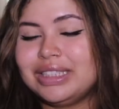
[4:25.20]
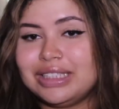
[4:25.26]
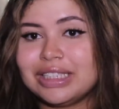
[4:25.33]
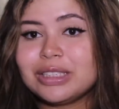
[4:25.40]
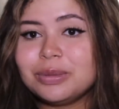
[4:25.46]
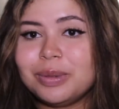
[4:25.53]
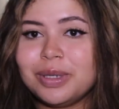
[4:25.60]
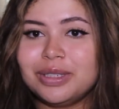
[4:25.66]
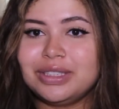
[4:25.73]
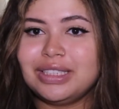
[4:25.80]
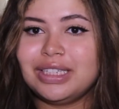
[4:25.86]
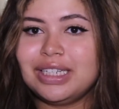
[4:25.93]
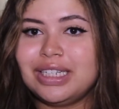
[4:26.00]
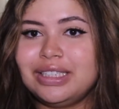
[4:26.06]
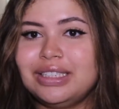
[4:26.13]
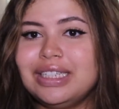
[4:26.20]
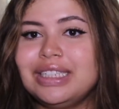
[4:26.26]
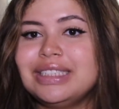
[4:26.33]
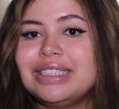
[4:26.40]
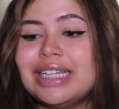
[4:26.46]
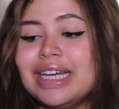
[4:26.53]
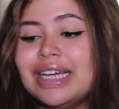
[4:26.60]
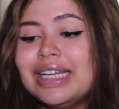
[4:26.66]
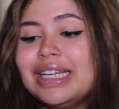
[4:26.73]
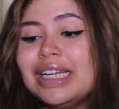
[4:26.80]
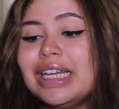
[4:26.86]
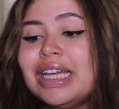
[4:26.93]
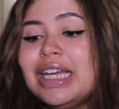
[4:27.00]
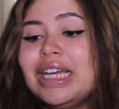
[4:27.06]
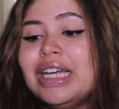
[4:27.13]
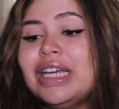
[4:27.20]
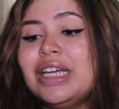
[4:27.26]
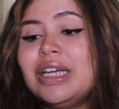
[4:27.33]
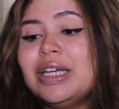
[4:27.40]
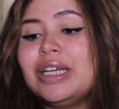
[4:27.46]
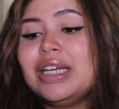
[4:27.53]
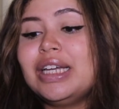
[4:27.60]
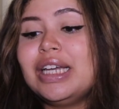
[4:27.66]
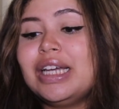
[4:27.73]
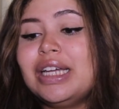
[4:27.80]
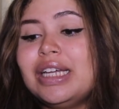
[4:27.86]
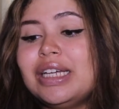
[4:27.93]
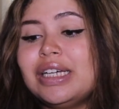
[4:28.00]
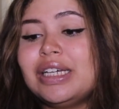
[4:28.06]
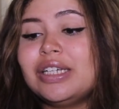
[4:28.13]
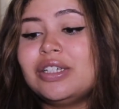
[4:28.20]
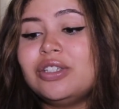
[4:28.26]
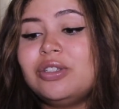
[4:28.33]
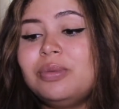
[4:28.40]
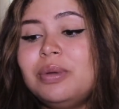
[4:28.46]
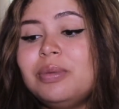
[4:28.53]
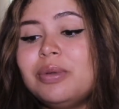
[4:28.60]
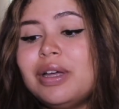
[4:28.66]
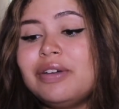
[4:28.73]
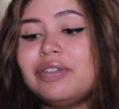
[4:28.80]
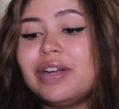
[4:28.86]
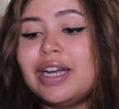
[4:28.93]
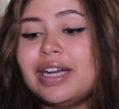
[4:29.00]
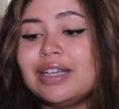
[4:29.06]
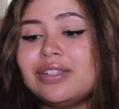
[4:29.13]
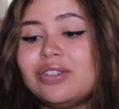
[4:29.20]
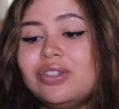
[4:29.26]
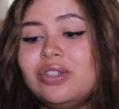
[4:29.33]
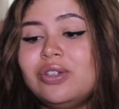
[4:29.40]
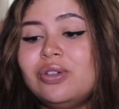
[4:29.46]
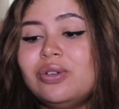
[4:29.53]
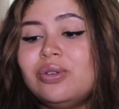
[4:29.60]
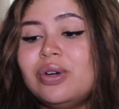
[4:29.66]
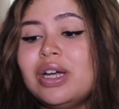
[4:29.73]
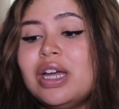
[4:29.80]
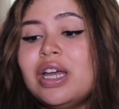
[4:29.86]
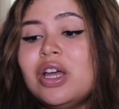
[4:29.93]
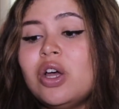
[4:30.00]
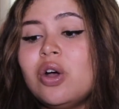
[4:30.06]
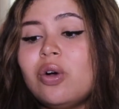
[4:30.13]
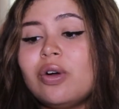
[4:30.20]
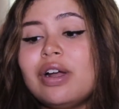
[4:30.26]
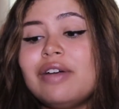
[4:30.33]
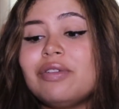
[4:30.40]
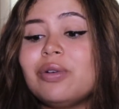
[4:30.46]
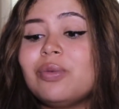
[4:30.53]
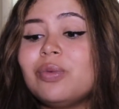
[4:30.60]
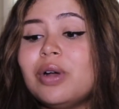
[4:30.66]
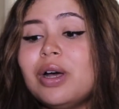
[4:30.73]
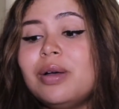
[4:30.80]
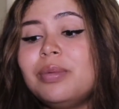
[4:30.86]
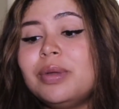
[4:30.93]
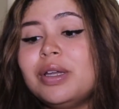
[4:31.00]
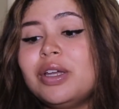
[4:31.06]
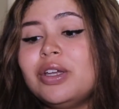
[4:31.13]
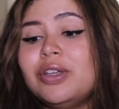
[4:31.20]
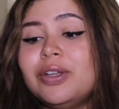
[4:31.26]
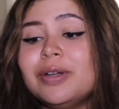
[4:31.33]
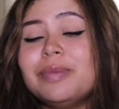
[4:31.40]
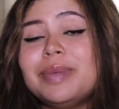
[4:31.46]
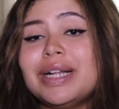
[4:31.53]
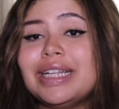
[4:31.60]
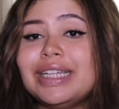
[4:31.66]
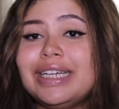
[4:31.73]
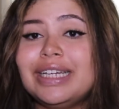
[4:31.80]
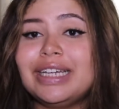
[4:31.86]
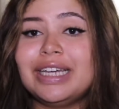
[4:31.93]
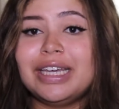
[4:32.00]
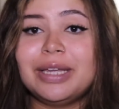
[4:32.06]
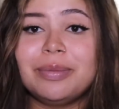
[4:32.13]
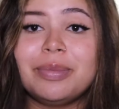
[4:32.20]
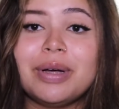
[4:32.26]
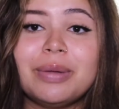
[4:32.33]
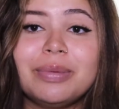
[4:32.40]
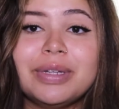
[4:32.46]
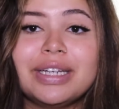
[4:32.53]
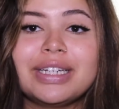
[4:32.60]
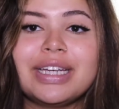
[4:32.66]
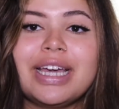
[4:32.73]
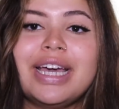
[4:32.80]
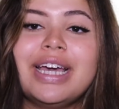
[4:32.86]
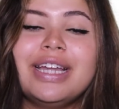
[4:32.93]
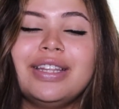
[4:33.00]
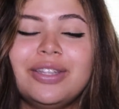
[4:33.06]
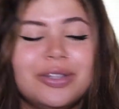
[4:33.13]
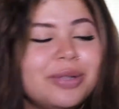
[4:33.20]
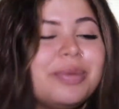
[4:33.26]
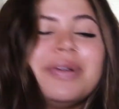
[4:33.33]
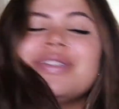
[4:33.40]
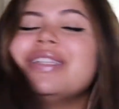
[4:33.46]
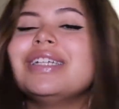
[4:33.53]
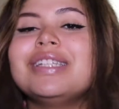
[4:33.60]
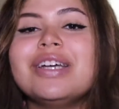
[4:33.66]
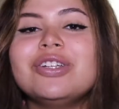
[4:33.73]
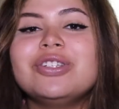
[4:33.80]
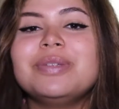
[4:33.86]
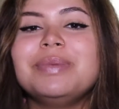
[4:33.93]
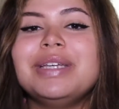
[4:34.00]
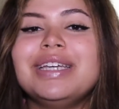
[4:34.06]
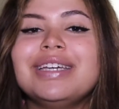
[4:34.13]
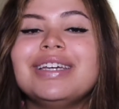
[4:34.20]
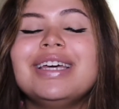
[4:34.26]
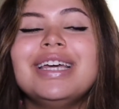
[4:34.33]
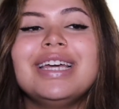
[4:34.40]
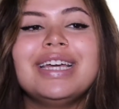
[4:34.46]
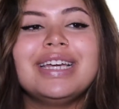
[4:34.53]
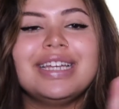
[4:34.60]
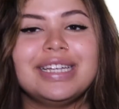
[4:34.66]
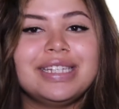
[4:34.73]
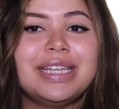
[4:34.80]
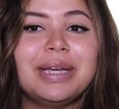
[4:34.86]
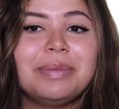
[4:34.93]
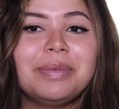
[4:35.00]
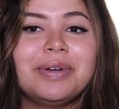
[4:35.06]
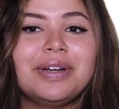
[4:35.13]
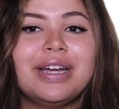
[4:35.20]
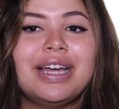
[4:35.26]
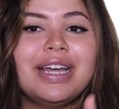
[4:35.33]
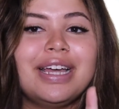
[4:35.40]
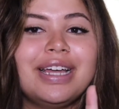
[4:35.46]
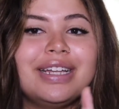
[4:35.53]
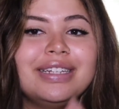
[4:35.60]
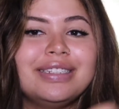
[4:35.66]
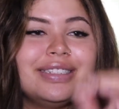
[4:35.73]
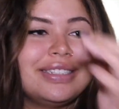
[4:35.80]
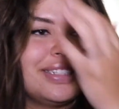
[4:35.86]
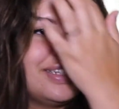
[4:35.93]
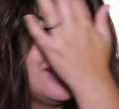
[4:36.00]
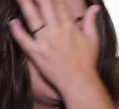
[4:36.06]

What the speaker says: Next person said, do people ever ask to or ever rub your belly in public? And the only person that touches me is Amber and